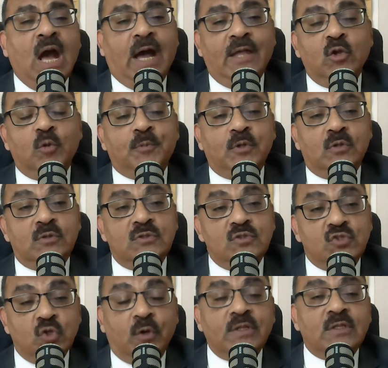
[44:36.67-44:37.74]
I hope you
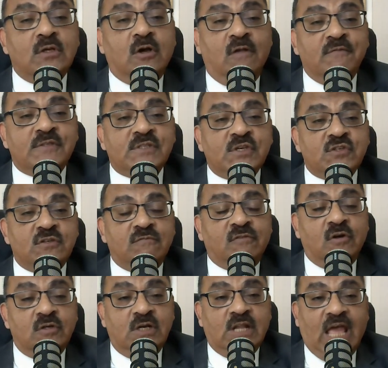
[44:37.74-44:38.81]
enjoyed the conversation,
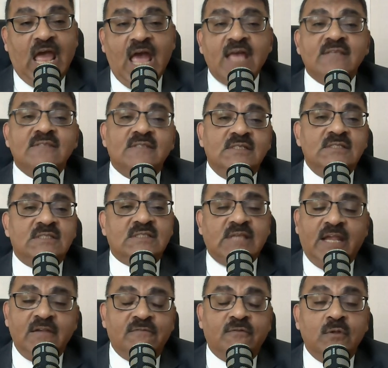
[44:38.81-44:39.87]
found it as
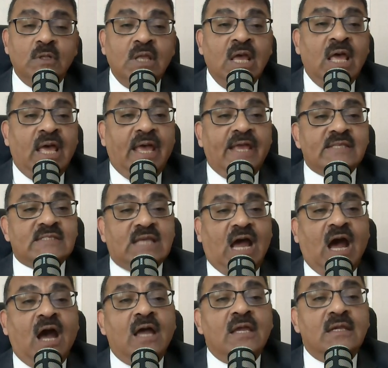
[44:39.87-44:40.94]
insightful as
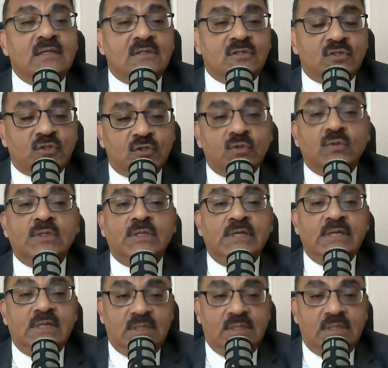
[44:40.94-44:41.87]
I truly